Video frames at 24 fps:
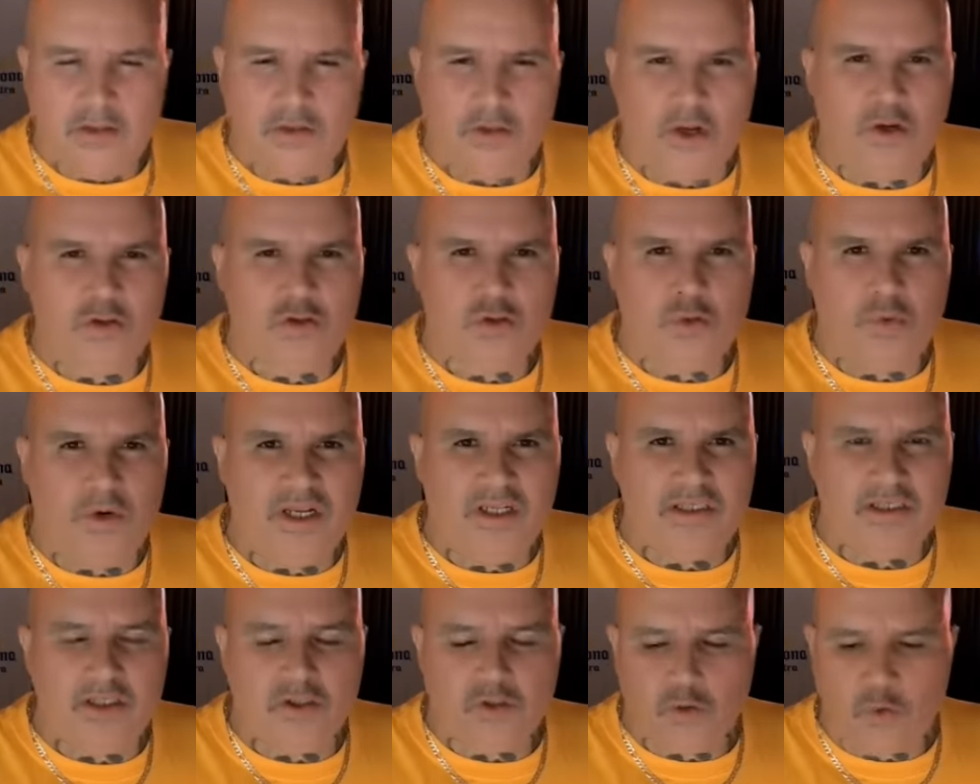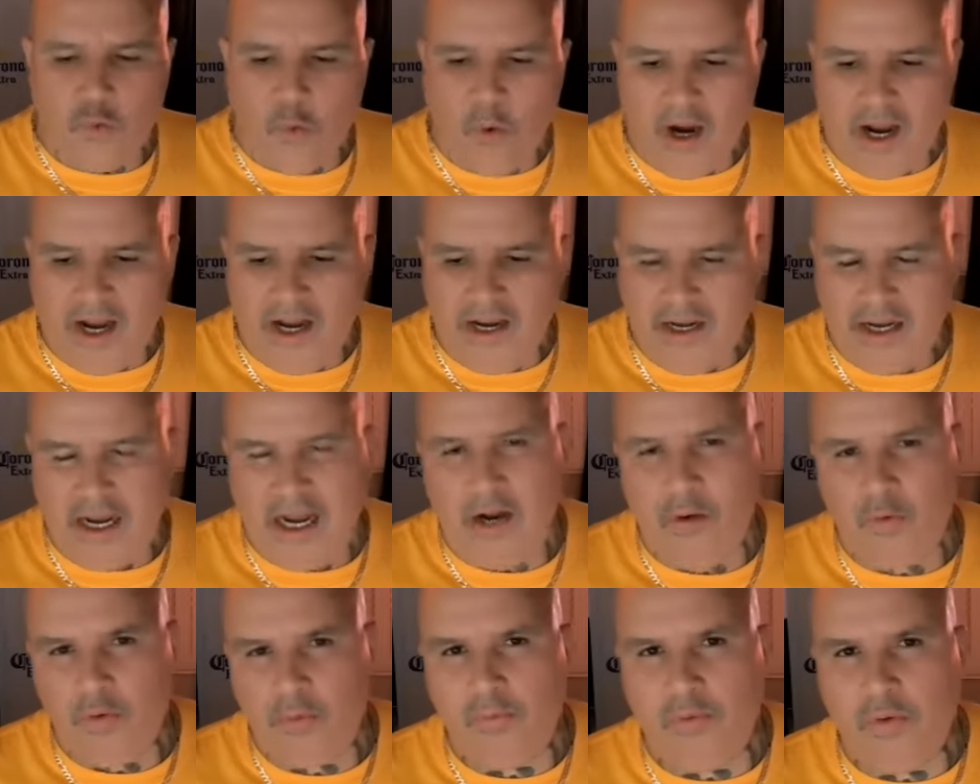there's reasons why
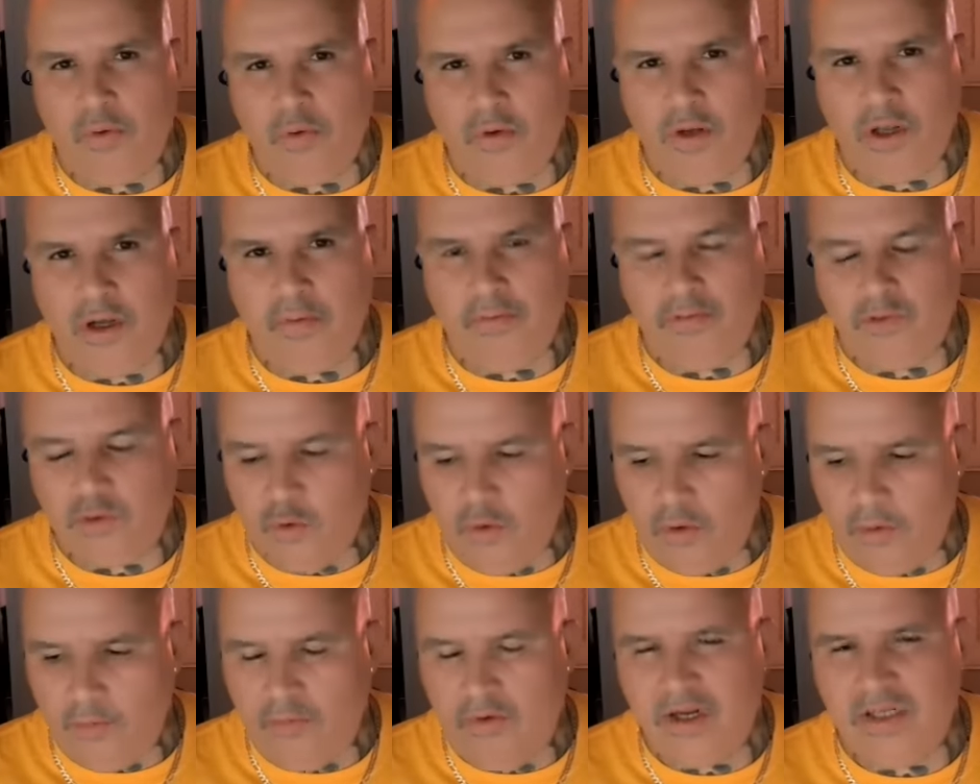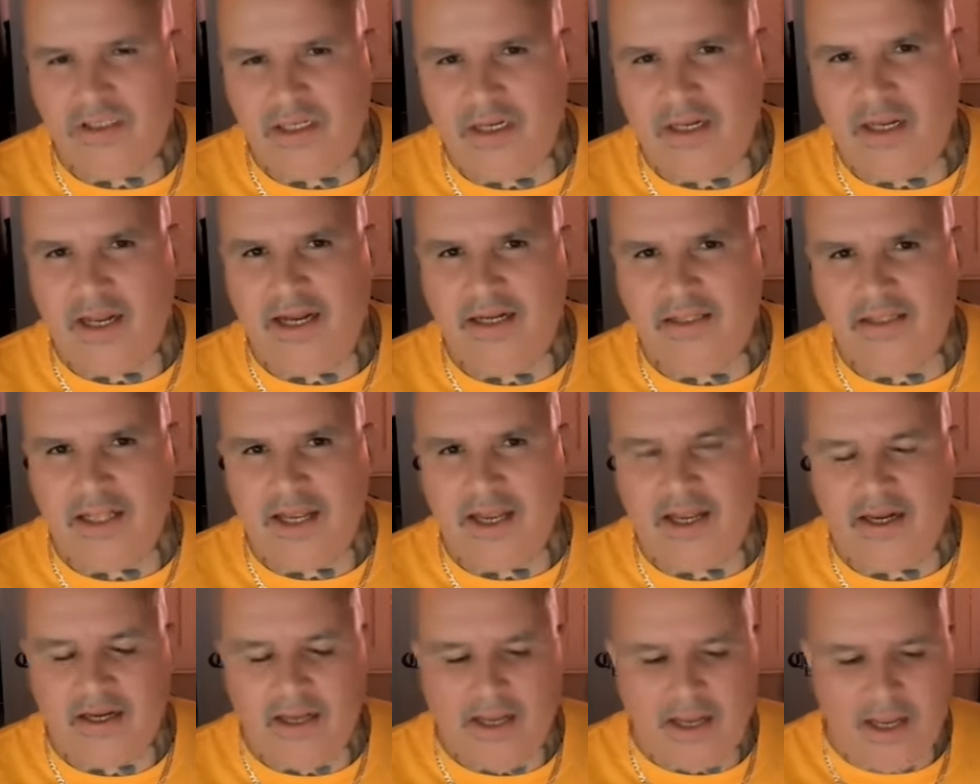i would pull up to a prison like
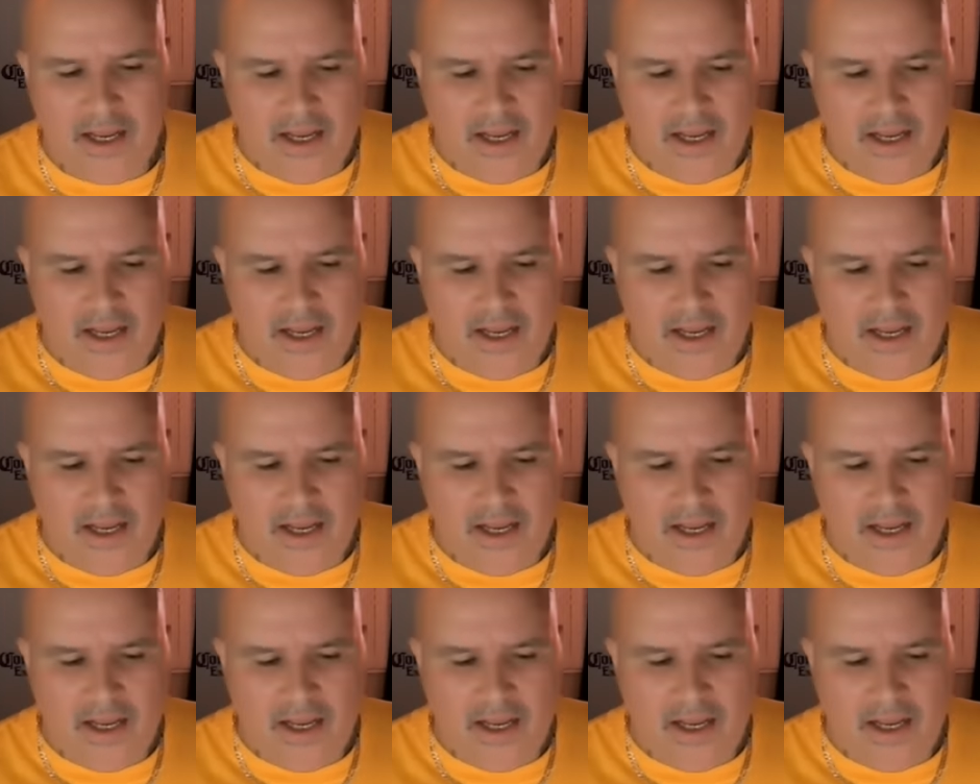that